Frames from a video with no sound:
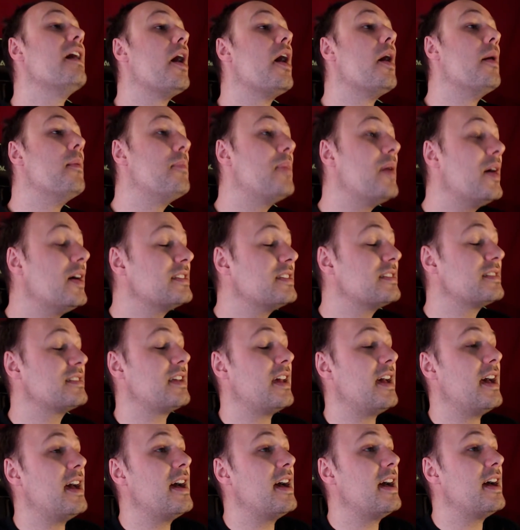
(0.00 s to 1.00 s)
But
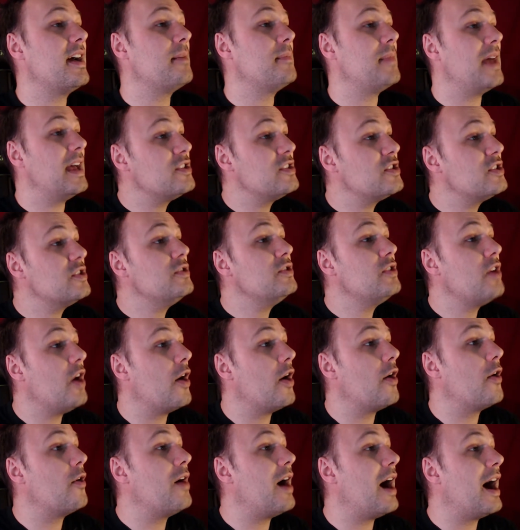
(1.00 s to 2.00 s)
as you know,